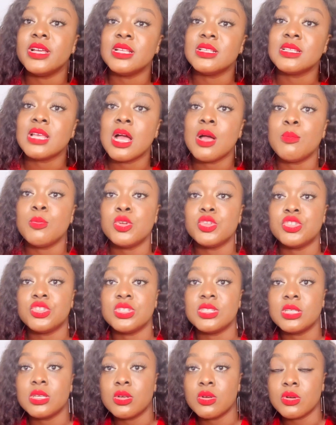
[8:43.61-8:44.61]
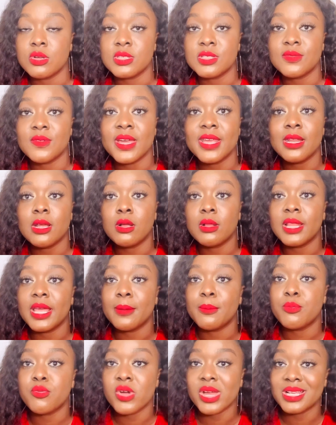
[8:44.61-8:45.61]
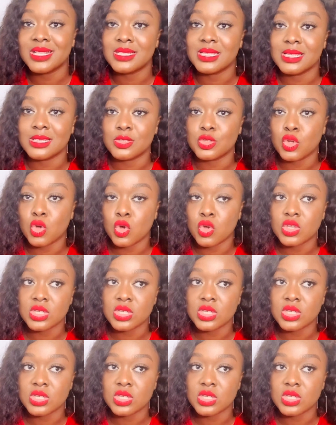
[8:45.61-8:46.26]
how much does it cost, find out like pricings, cost.